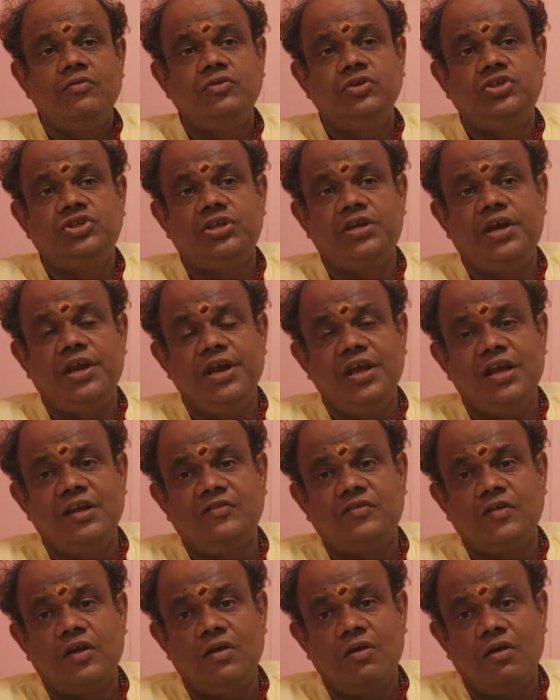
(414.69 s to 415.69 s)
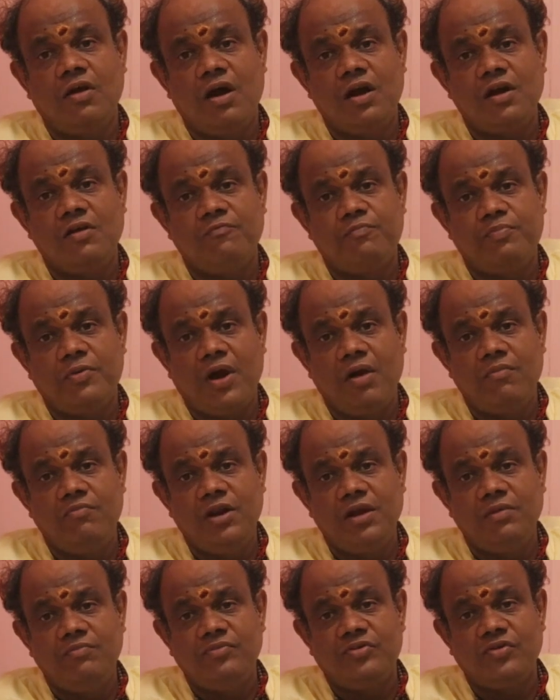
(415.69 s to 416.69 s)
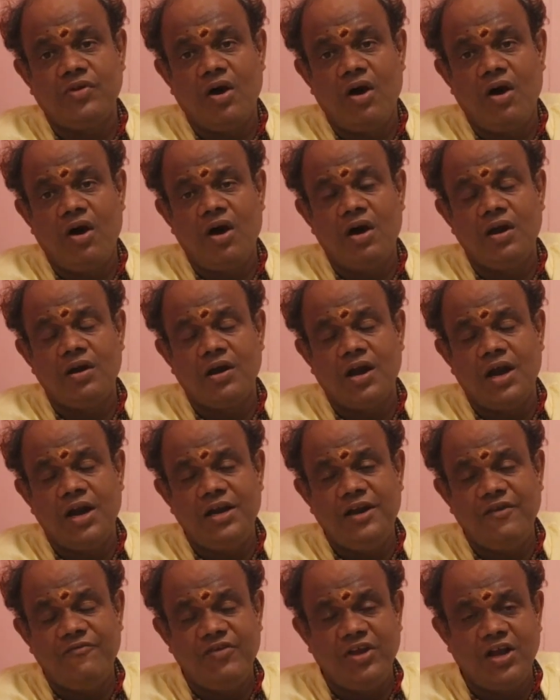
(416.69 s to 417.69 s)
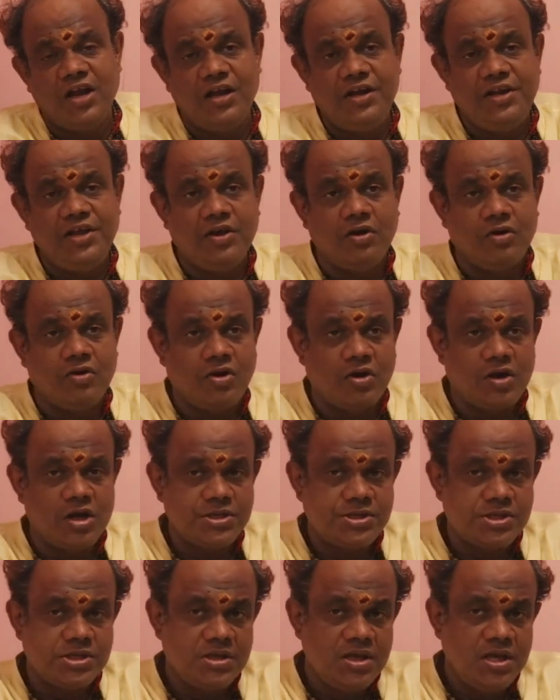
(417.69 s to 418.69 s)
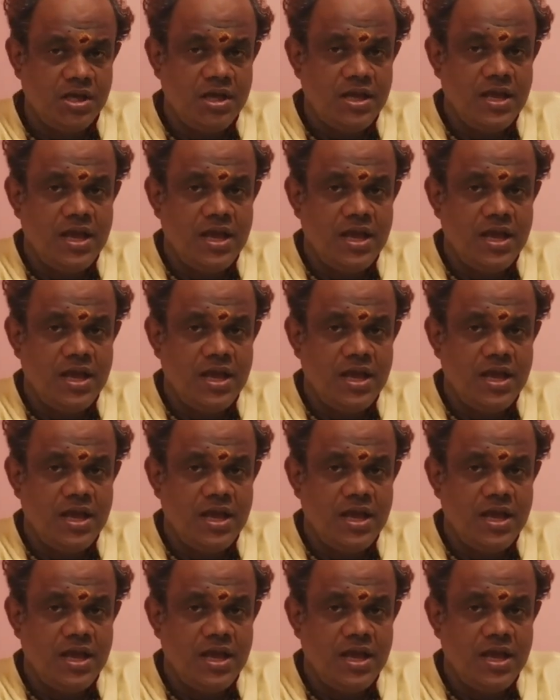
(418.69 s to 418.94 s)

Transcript: which creates a lot of problems or a difficulty across.